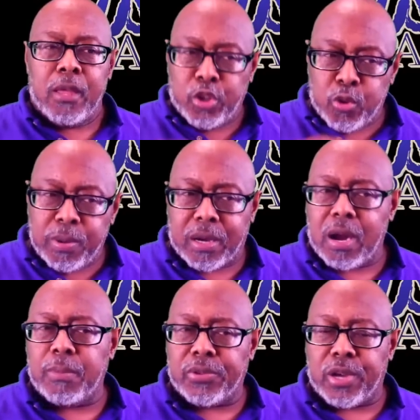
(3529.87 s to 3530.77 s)
you
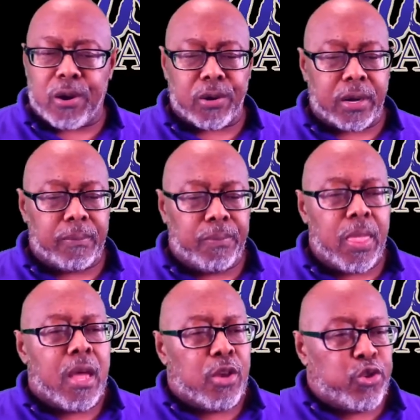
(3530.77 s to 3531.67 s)
become a target.
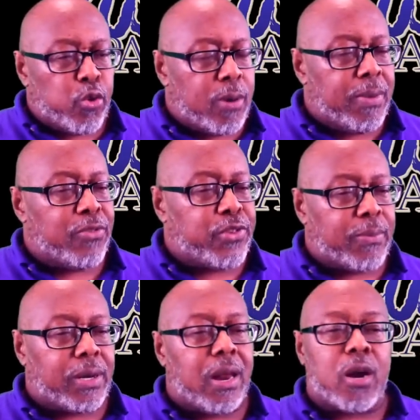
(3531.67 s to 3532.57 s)
Join me at
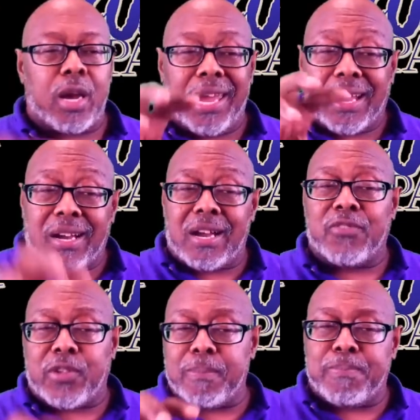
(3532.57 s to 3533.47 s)
7 o'clock at
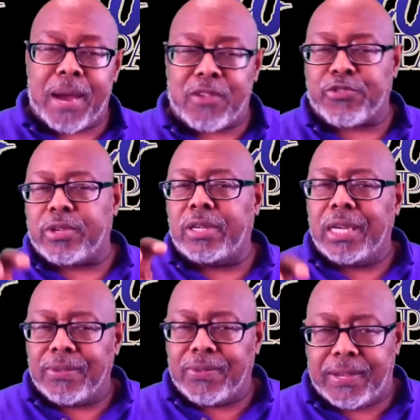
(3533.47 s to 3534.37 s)
Cussing Pastor
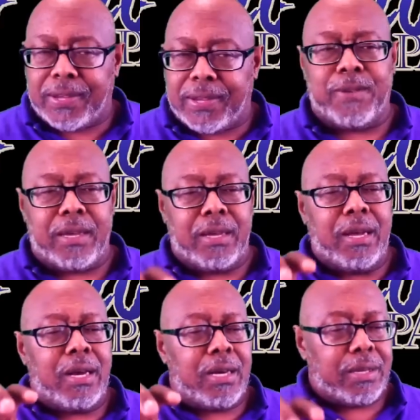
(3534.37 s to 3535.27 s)

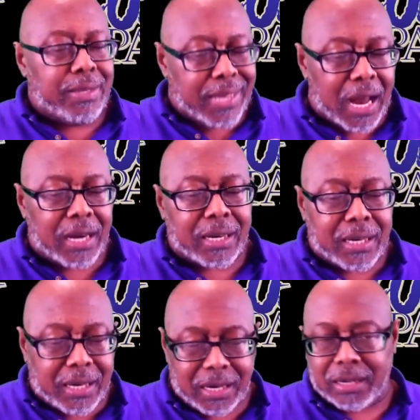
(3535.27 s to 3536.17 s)

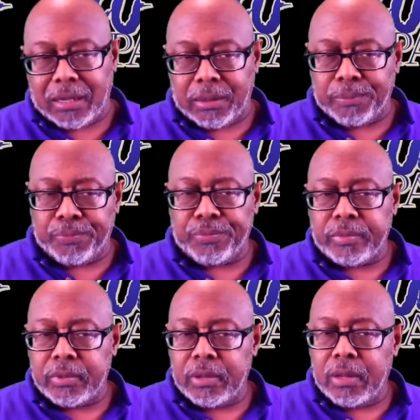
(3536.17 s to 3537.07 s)
TV.com.
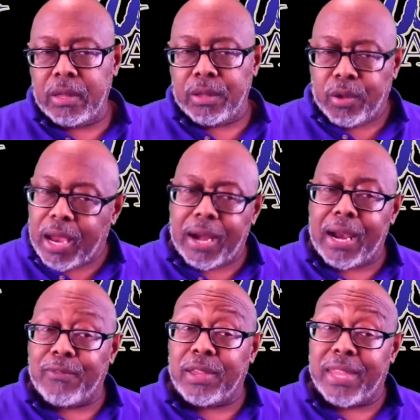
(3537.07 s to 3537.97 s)
You gotta
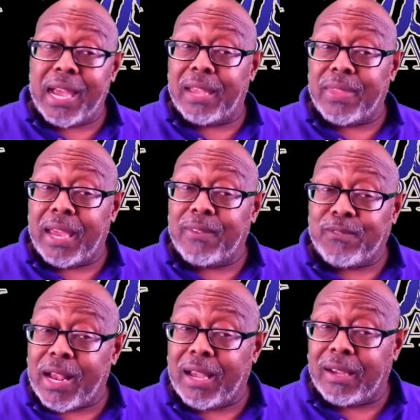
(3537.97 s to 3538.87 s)
have your
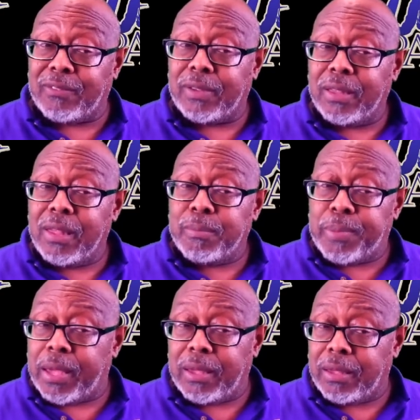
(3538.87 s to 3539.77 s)
$9.95
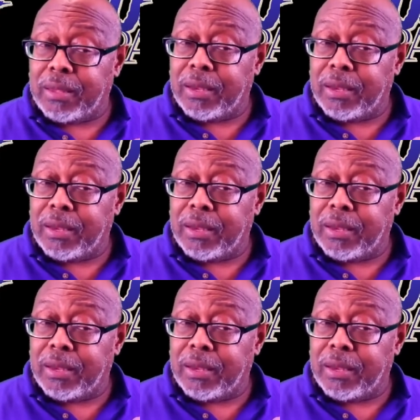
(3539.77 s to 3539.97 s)
paid.